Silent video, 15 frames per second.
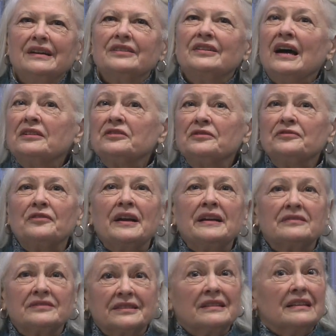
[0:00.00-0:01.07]
Dr.
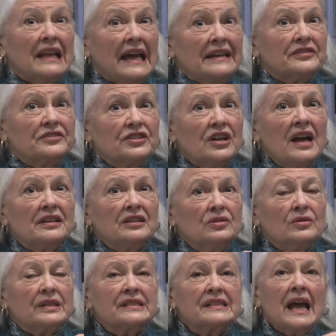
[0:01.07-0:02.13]
Franklin, like John
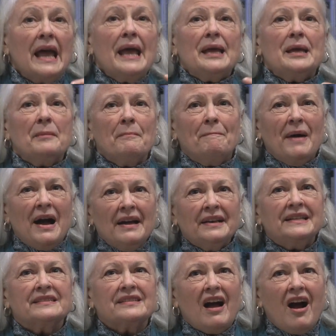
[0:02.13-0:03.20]
Lewis,
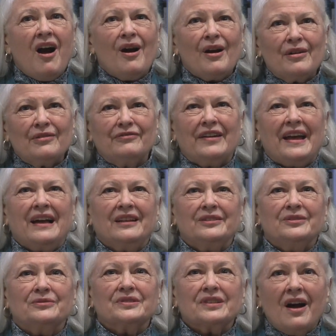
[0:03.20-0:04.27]
embodies our
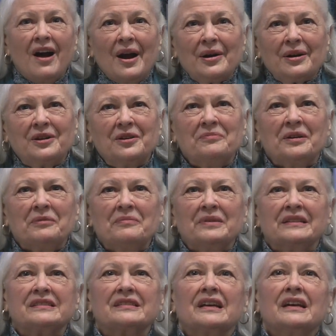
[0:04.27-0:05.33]
values, our
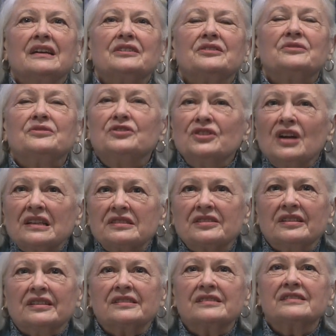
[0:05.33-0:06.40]
commitments to
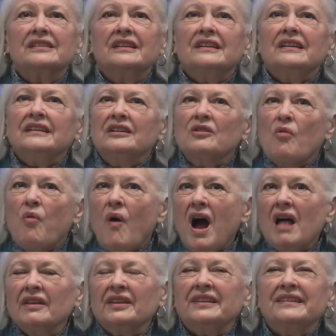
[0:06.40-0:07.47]
justice,
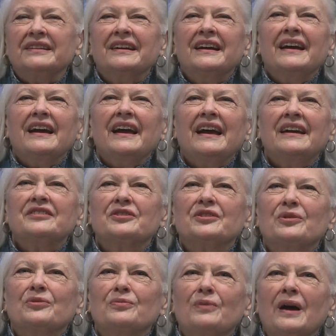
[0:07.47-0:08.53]
equality, and
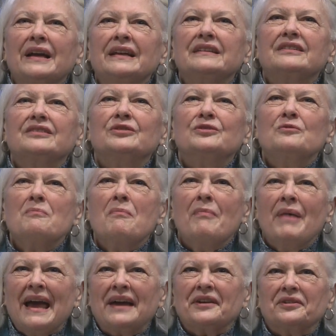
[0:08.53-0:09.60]
the right to
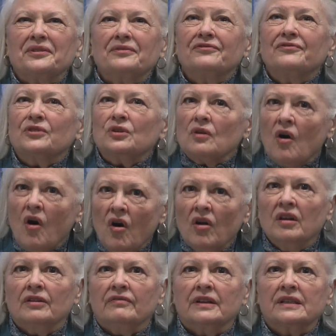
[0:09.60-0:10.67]
matter for
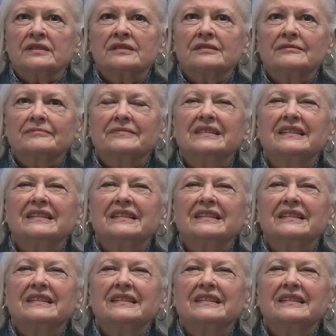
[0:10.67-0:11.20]
all of us.